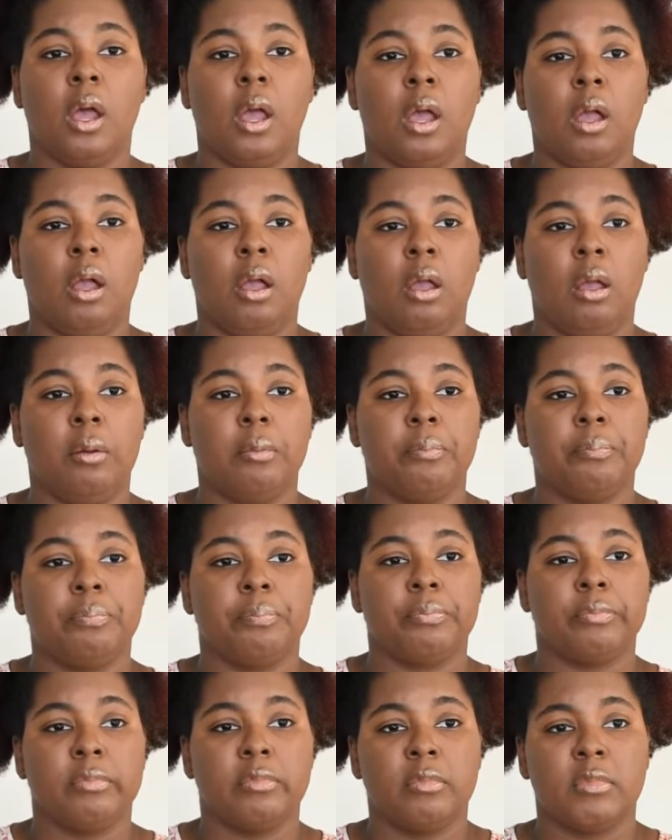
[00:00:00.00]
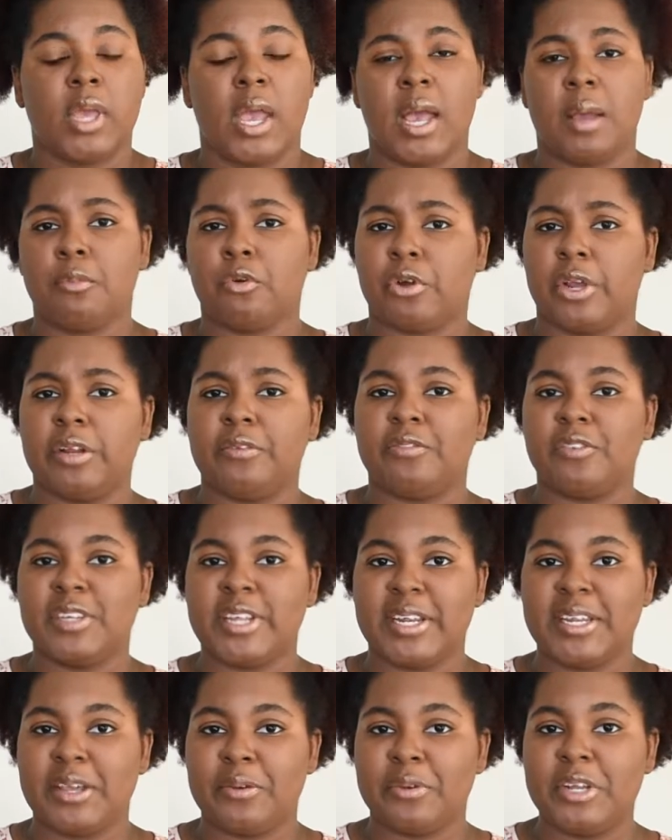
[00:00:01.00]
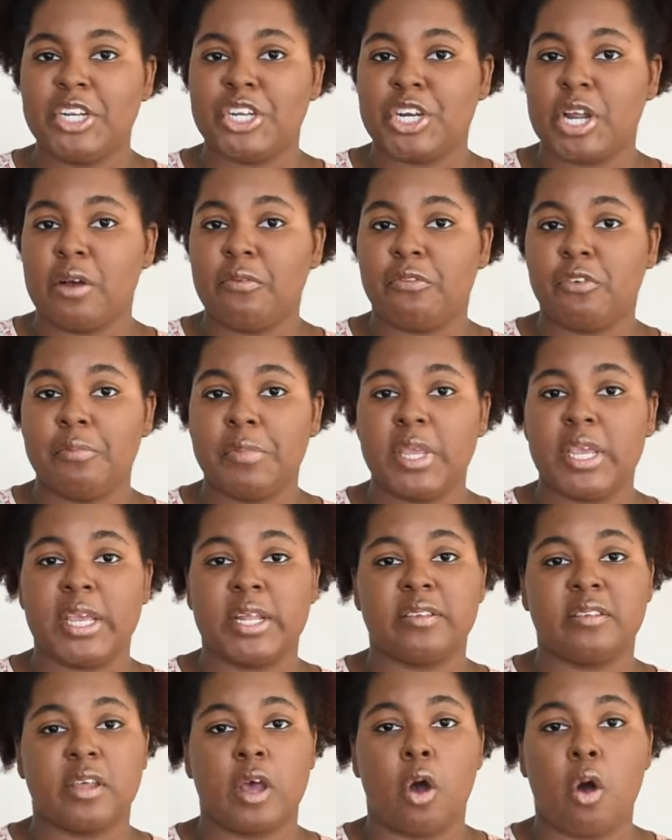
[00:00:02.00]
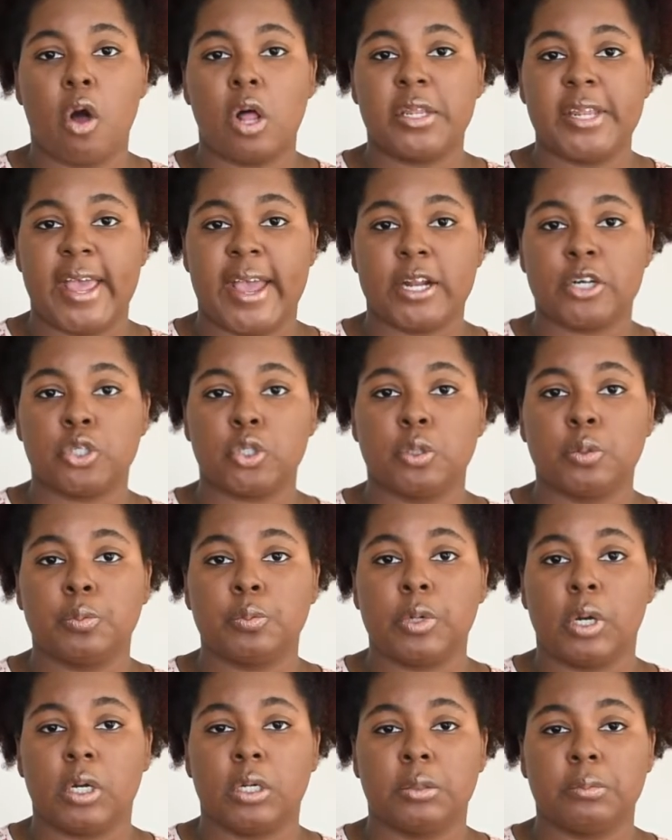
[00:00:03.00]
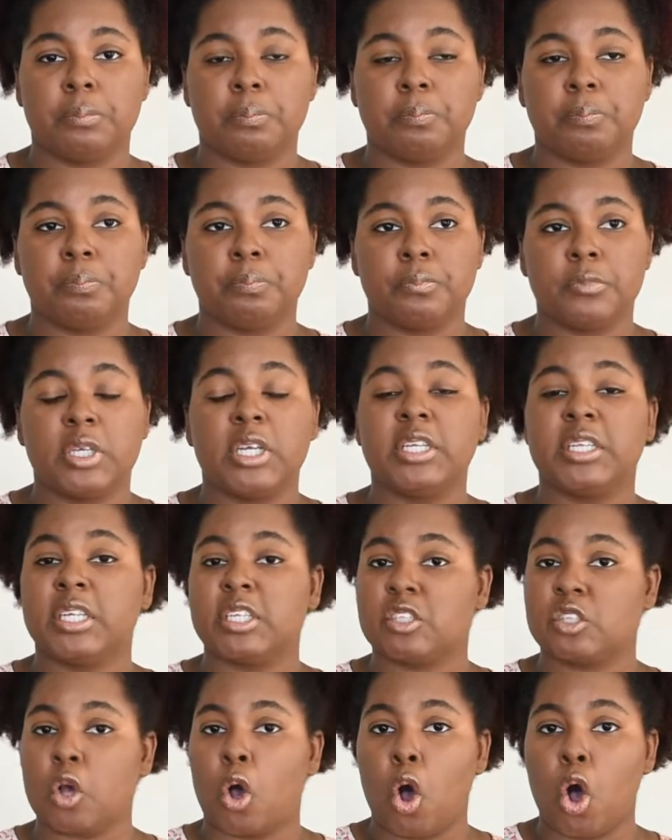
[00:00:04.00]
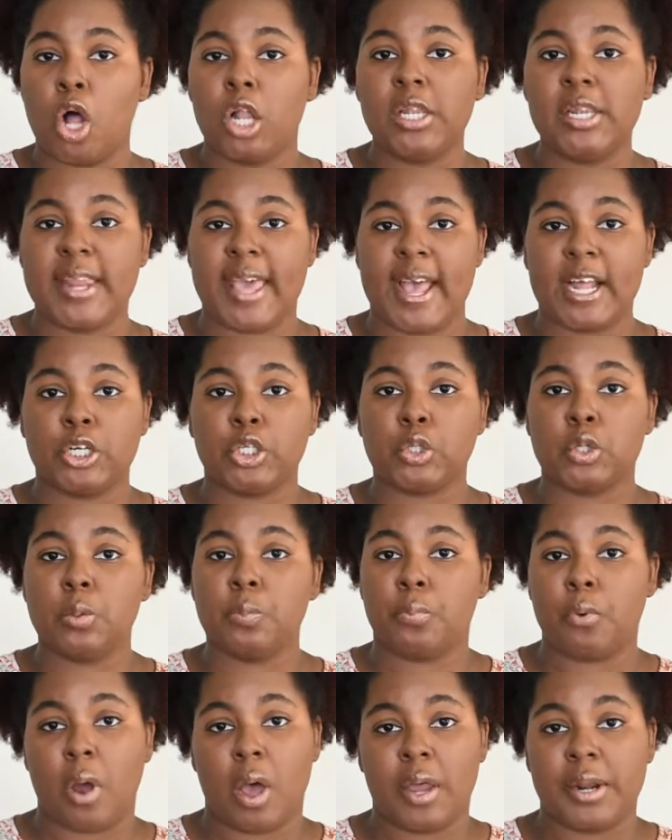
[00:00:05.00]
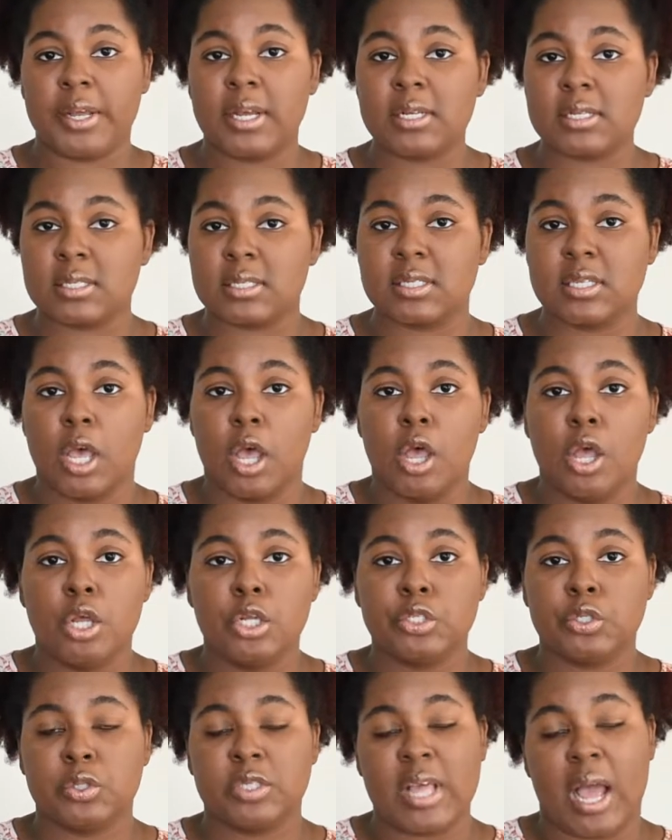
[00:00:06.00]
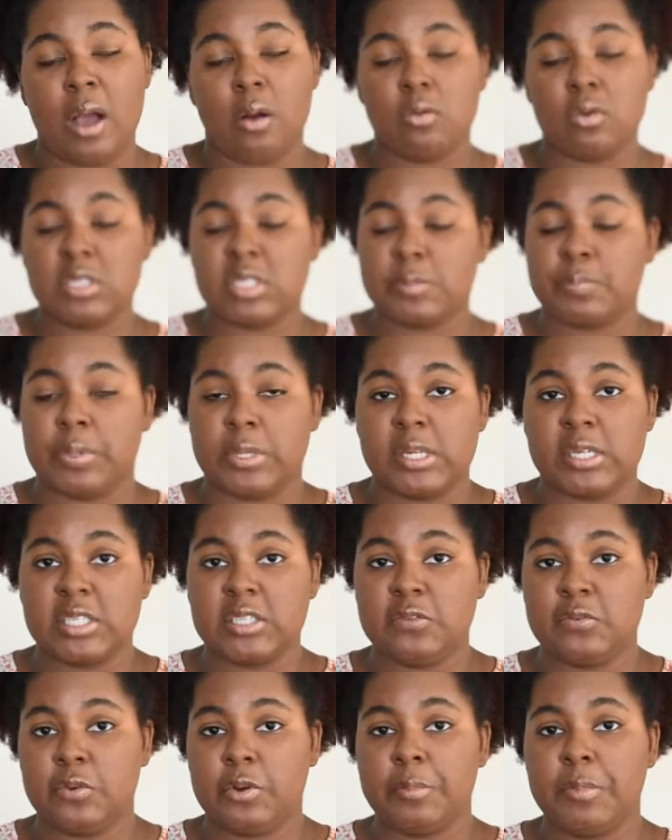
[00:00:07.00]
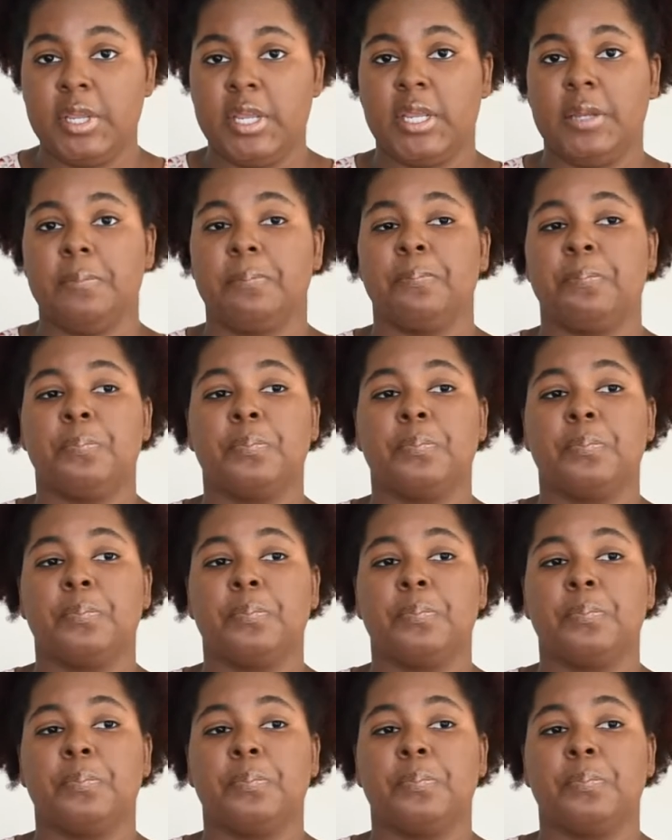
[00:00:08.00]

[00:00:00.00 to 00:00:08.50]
Um, I'm grateful that they reached out for me. It's an all natural, um, it's all natural products, so that was a plus for me.